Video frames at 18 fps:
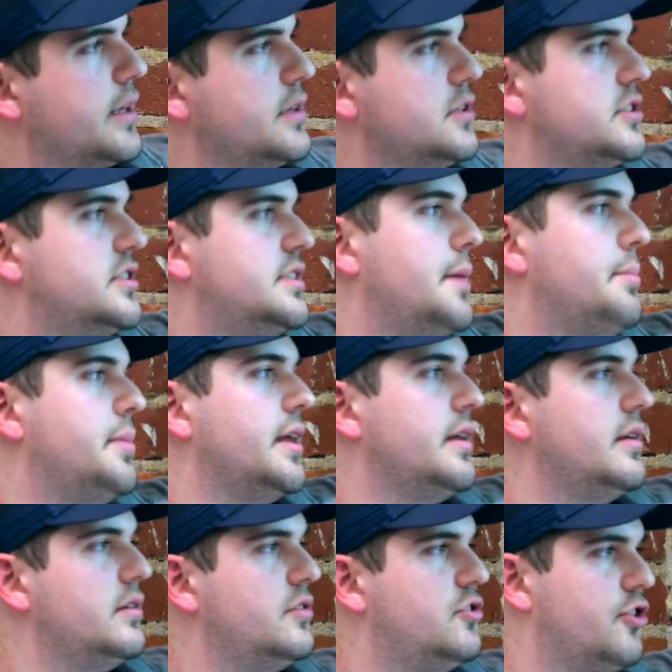quick little
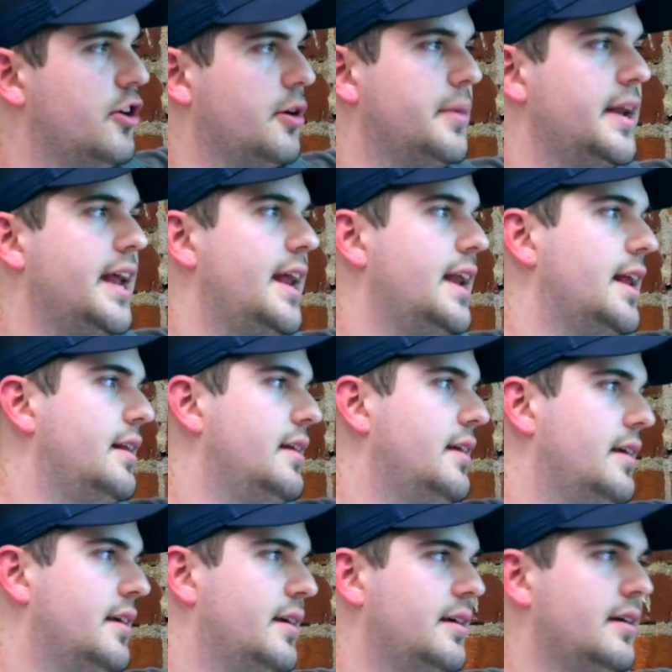snippet, terminated.